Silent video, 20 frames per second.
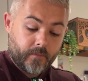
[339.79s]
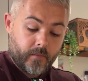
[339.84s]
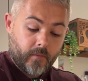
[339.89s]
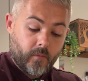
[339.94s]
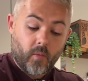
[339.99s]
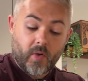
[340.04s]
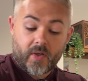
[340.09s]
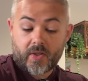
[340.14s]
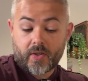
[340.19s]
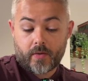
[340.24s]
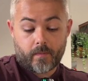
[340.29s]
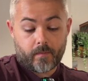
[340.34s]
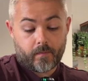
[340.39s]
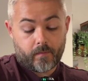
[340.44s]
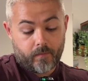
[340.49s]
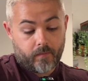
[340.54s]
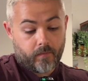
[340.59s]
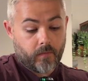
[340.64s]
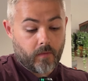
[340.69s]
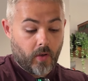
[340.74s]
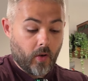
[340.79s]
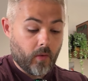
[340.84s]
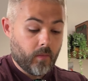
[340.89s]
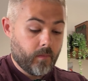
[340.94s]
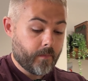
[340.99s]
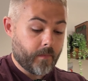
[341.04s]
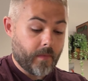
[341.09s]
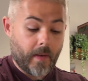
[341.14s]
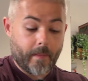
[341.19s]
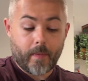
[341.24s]
which,
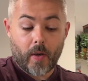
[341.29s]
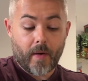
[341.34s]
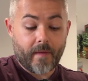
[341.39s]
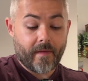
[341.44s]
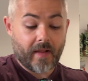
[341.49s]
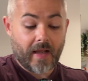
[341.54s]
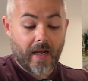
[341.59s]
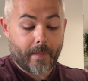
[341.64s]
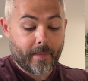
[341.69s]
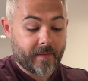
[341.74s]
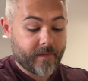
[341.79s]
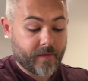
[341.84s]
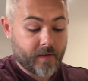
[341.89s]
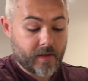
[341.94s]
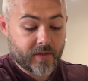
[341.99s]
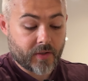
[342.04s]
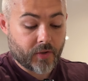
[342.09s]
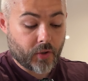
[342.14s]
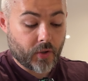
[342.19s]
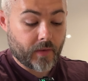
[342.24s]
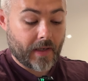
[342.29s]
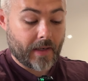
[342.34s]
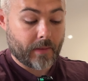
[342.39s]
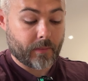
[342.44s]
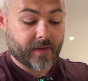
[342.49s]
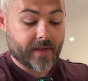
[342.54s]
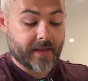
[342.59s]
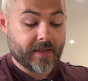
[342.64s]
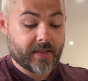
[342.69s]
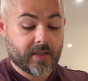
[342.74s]
perfectly happy for you to do that with
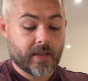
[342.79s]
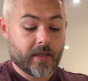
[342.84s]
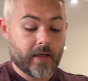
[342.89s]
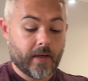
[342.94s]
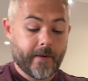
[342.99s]
this.